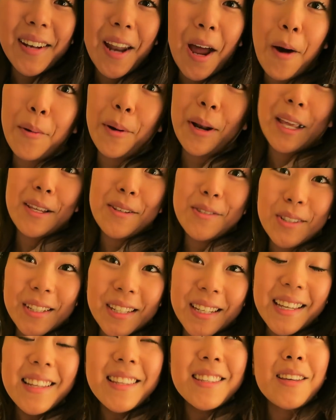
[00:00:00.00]
not what I usually
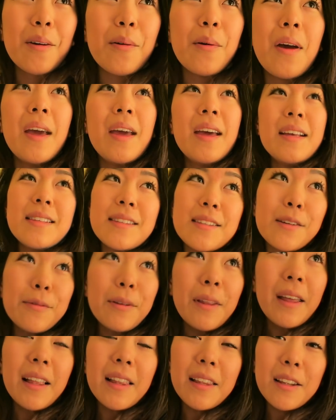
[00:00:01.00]
eat. So still
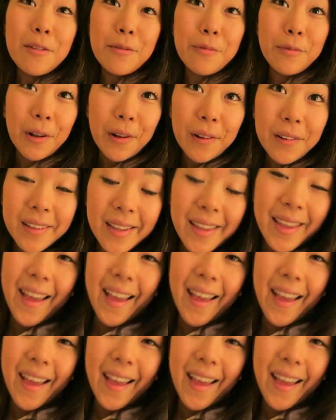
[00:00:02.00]
feeling a little full.